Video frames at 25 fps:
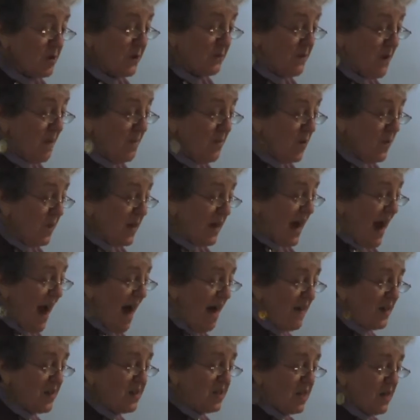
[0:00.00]
from the
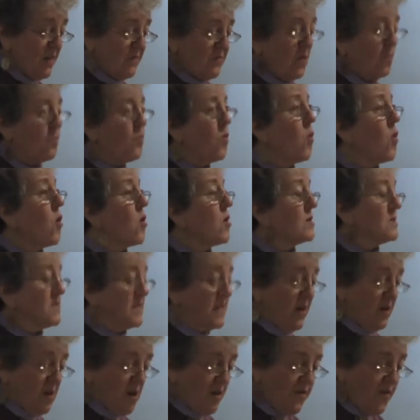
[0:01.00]
reality of the wars
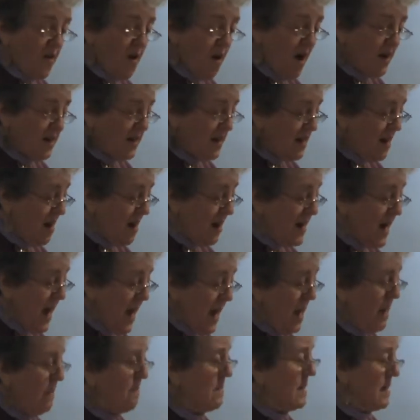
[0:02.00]
that are fought in our
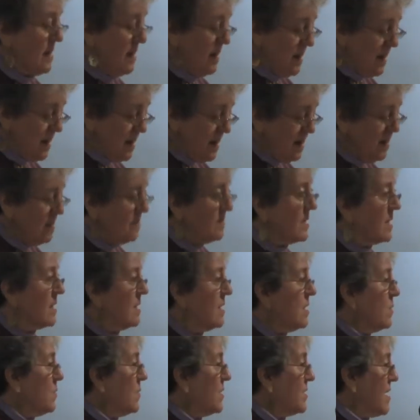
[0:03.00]
name.
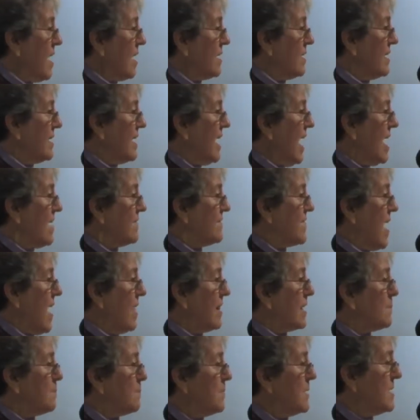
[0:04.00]
When our Lehigh
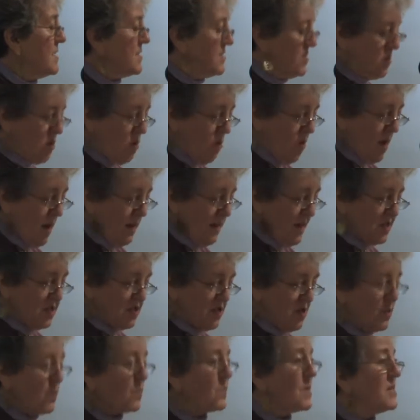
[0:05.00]
Valley Peace
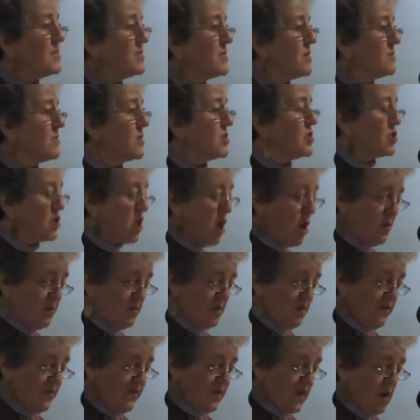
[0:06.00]
Coalition recently showed
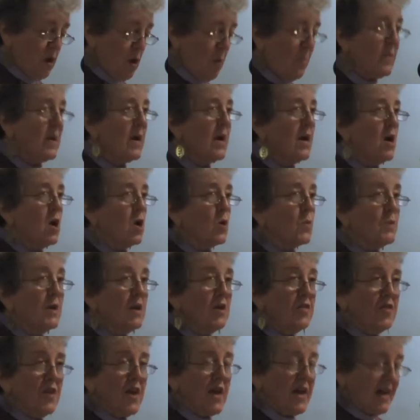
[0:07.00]
the film
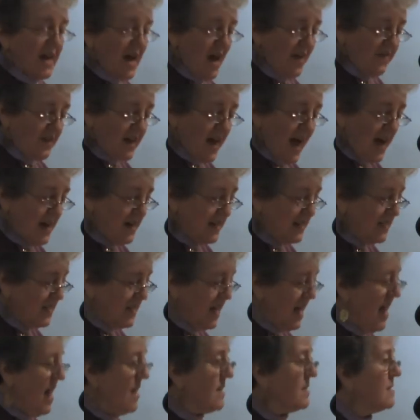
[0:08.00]
Rethink
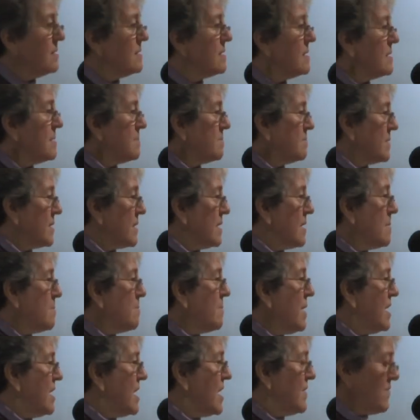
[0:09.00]
Afghanistan,
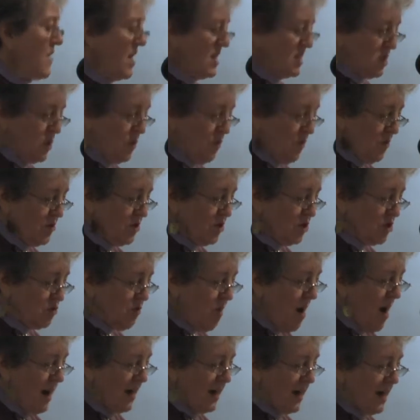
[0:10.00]
many of us were
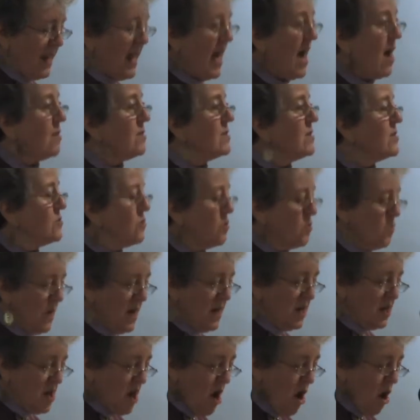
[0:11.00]
struck at how little we
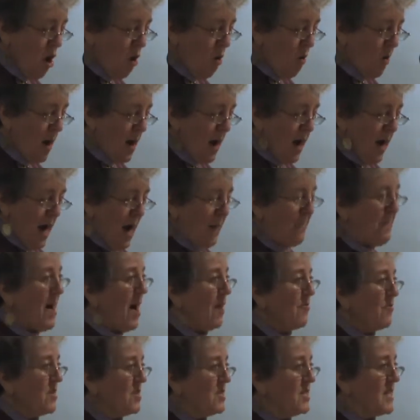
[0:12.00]
know
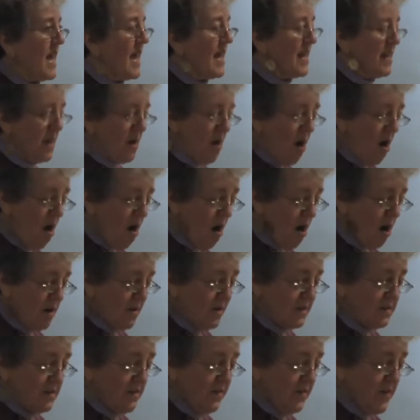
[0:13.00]
about the daily
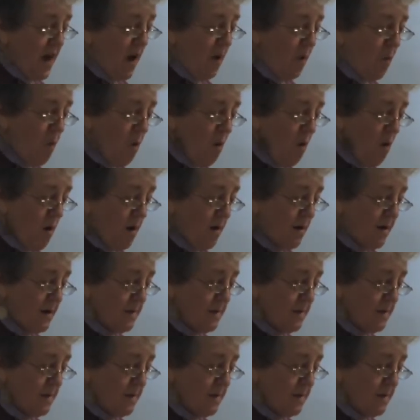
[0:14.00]
horrors of that war.